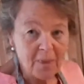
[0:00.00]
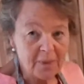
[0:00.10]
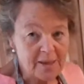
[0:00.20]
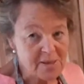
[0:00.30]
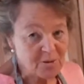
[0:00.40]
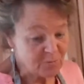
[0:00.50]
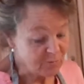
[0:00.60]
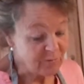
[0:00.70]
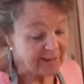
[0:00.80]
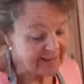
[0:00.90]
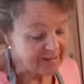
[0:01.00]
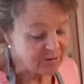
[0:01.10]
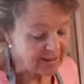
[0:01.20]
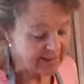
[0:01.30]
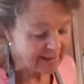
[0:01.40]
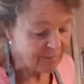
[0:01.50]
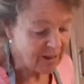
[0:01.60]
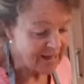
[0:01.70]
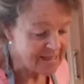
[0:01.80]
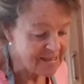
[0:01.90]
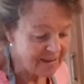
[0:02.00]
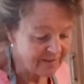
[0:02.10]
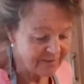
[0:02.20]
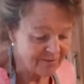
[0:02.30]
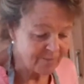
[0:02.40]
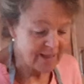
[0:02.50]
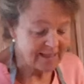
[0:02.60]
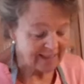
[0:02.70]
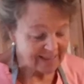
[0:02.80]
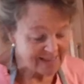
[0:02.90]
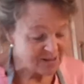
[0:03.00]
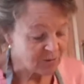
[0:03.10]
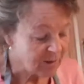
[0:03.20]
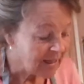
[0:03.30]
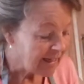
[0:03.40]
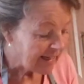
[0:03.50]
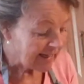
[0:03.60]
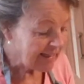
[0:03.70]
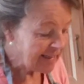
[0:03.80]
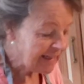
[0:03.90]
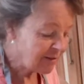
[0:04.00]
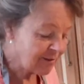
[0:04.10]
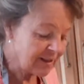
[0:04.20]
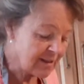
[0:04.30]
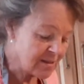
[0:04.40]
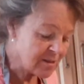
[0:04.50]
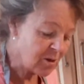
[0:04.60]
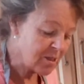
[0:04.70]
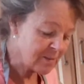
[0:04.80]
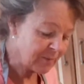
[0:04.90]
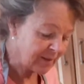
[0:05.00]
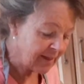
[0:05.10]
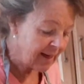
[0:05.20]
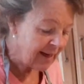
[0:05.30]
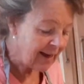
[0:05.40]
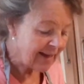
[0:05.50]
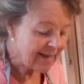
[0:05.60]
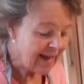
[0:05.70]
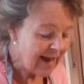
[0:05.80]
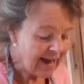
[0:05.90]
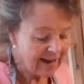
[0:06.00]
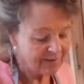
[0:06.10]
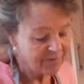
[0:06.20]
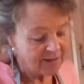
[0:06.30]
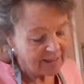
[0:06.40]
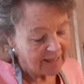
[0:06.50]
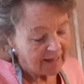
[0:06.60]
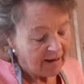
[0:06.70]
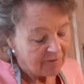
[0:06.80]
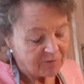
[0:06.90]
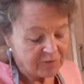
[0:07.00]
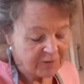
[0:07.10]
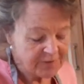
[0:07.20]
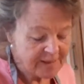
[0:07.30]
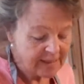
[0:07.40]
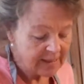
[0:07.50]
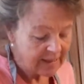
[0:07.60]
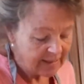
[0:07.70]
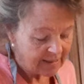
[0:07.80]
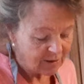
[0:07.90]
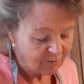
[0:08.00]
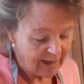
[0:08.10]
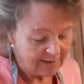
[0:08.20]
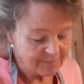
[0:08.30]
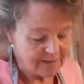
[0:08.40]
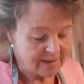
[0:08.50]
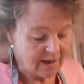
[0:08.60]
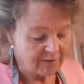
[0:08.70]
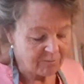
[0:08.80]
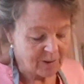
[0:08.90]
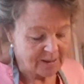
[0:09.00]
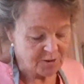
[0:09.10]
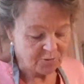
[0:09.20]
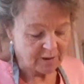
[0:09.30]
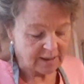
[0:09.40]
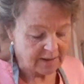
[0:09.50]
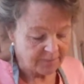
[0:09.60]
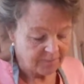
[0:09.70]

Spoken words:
These are really good little bars for making. So in here in the saucepan I have 50 grams of margarine,